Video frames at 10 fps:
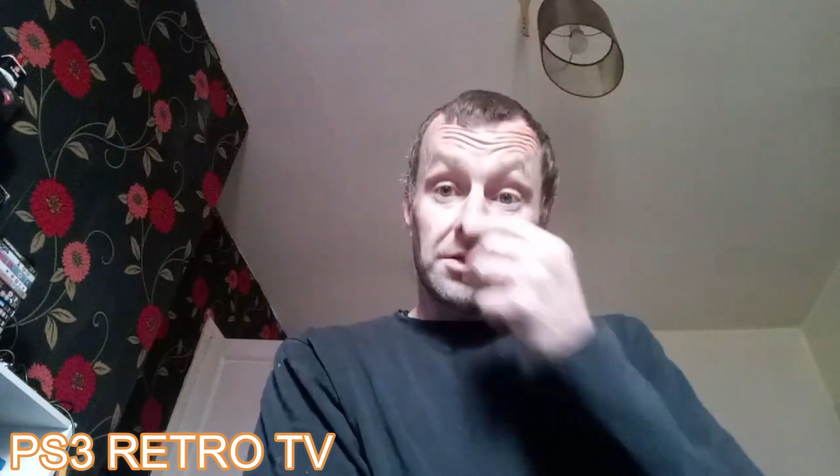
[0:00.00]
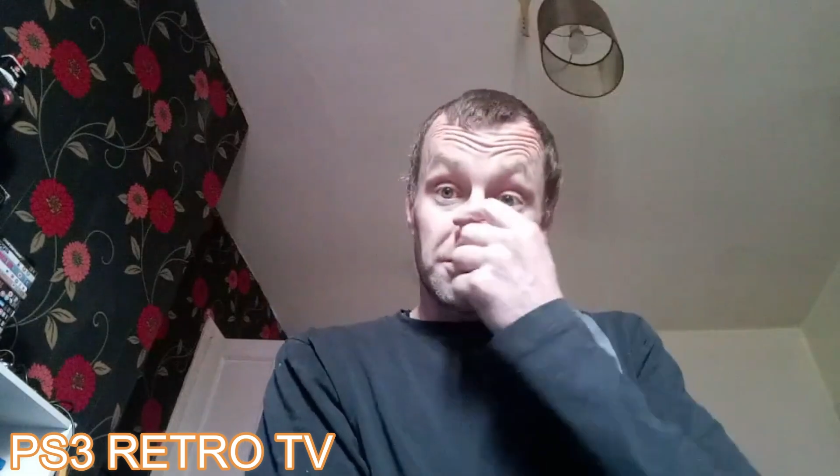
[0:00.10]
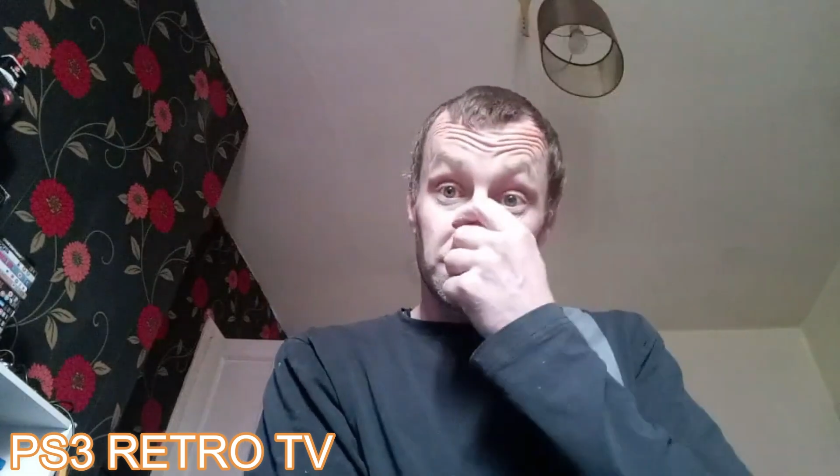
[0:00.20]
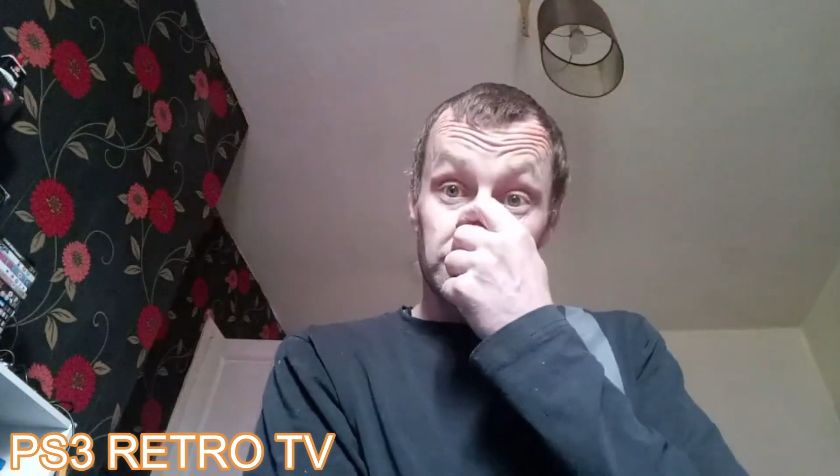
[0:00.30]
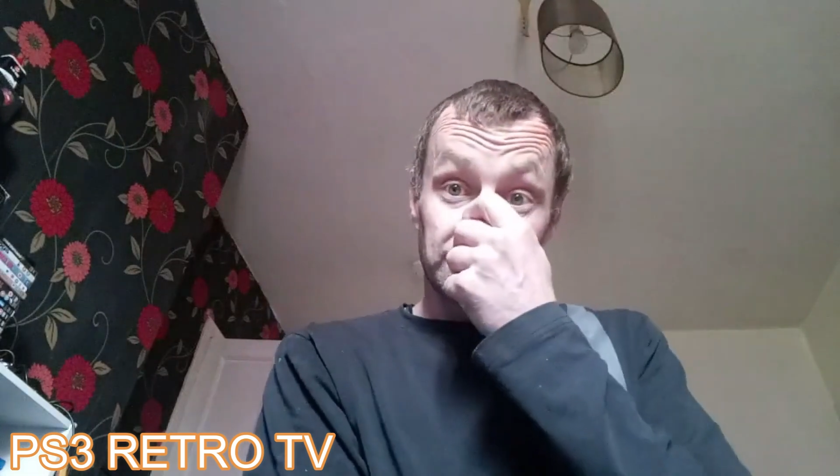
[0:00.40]

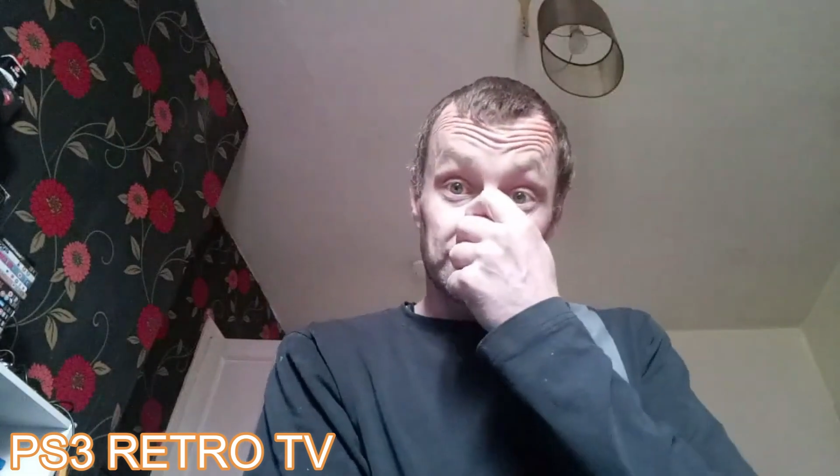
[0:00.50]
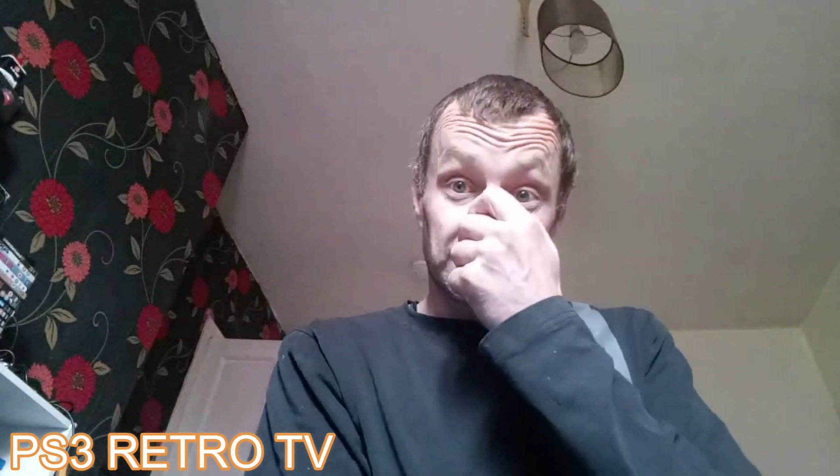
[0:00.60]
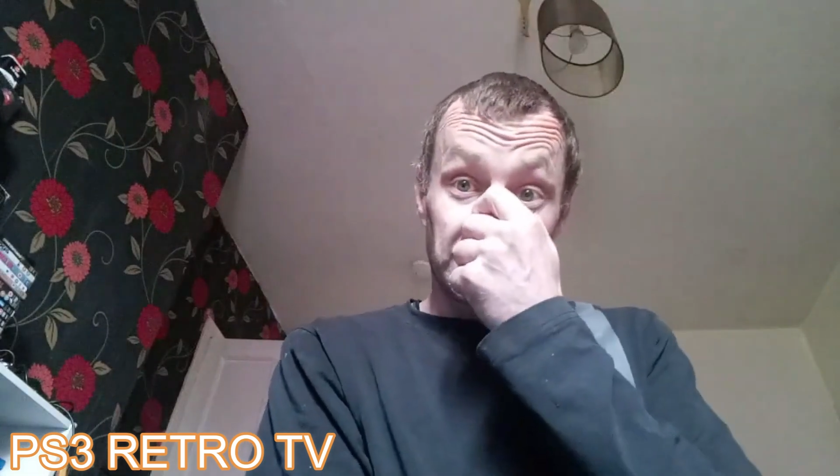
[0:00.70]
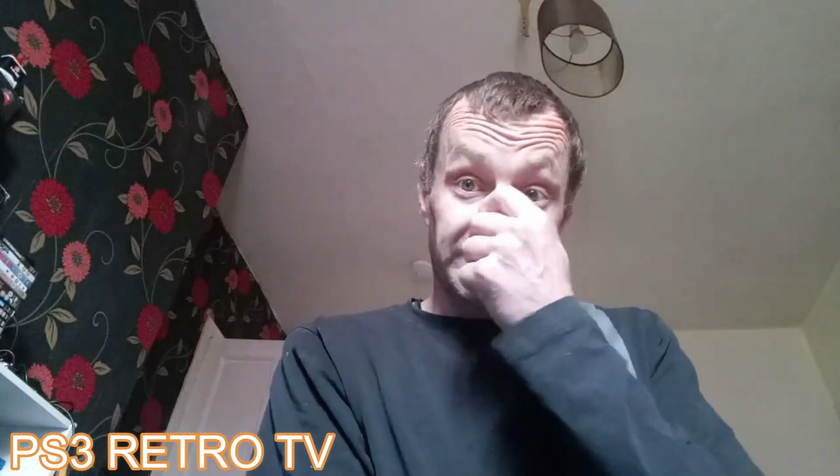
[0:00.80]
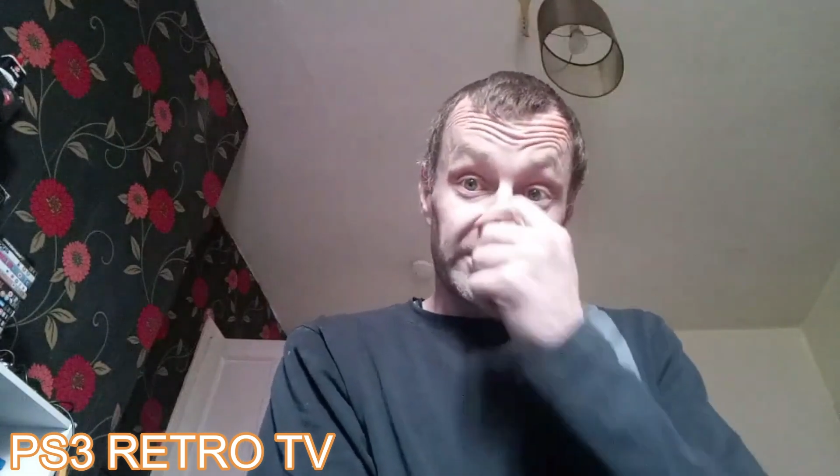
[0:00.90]
Now, uh, I was on
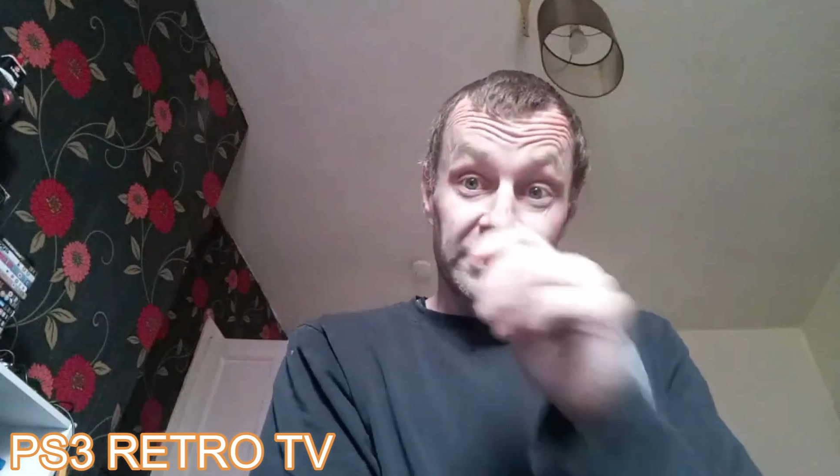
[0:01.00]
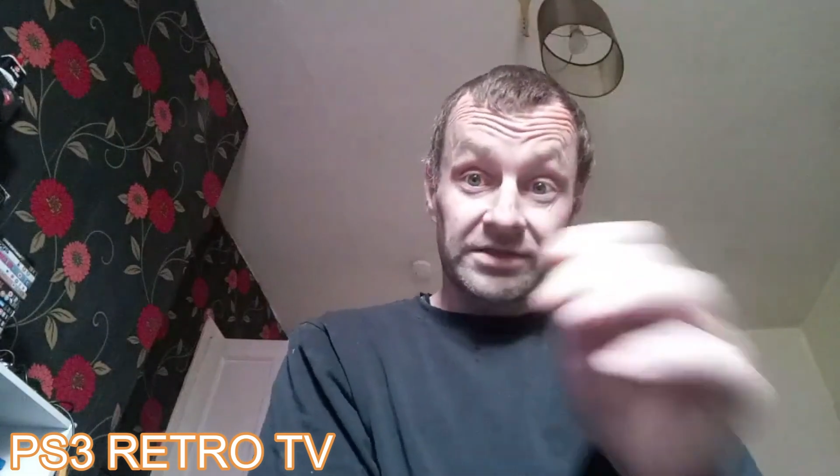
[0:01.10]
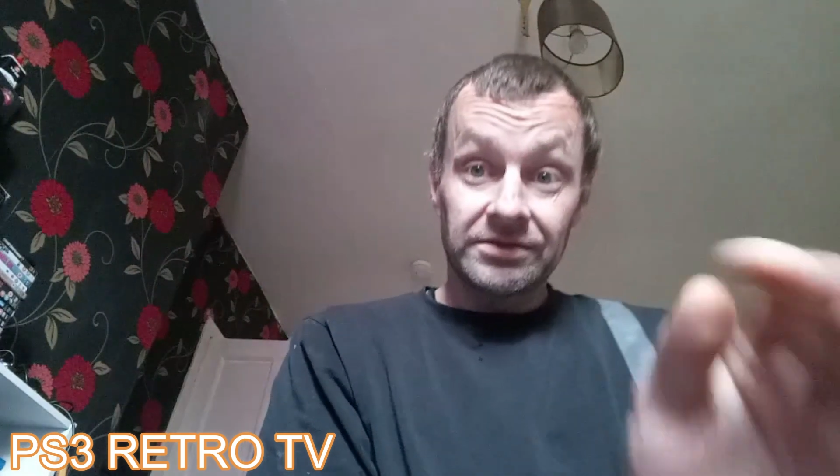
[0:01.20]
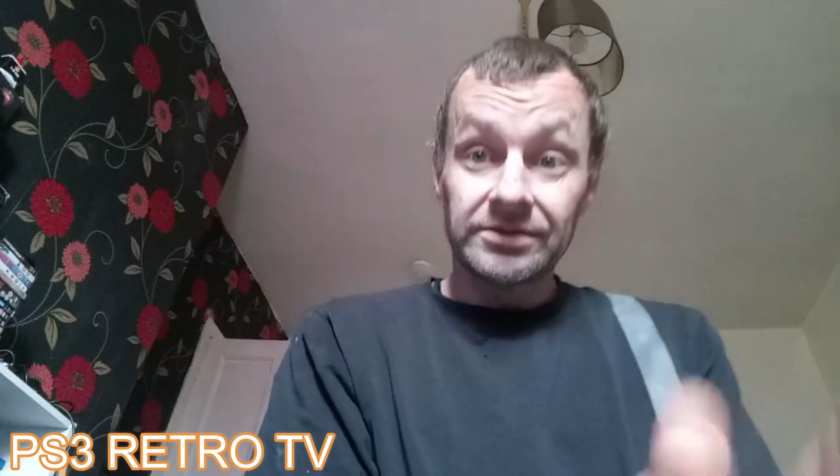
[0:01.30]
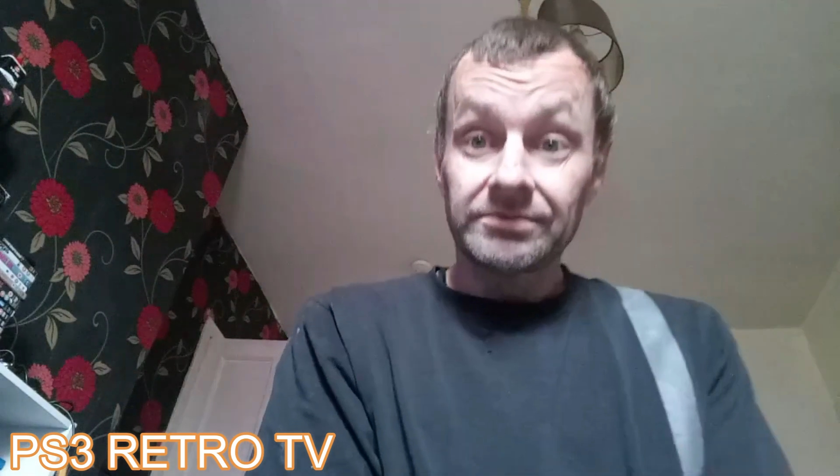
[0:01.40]
eBay,